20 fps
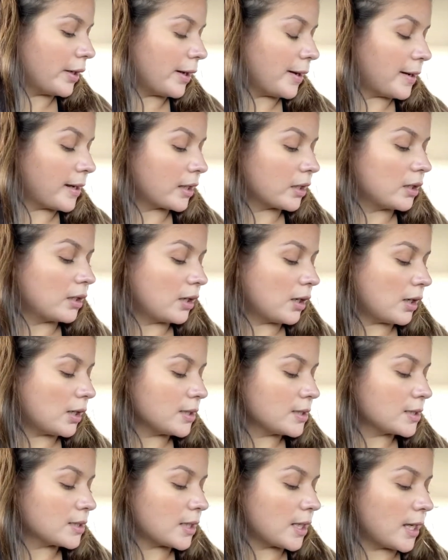I
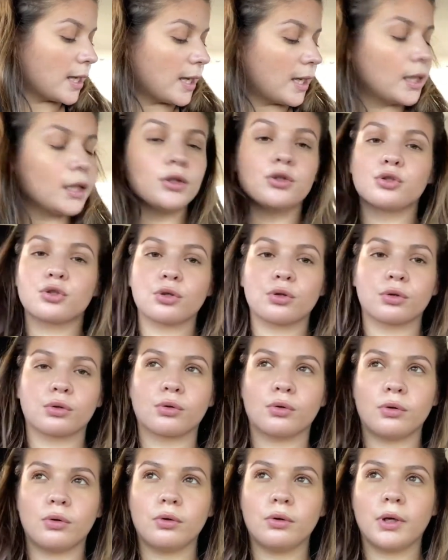got a
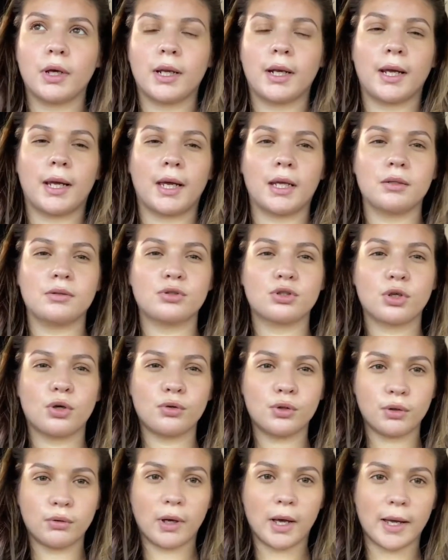journal, and I had
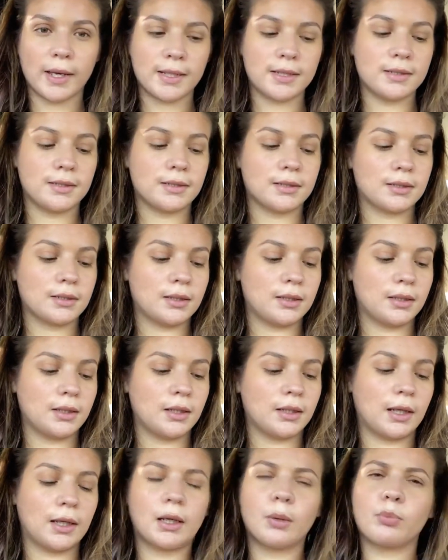shown you guys
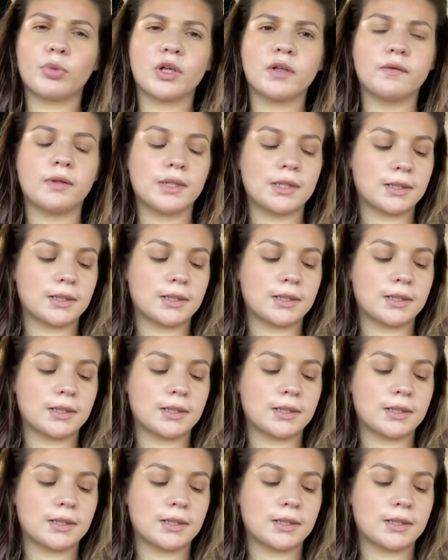in like a previous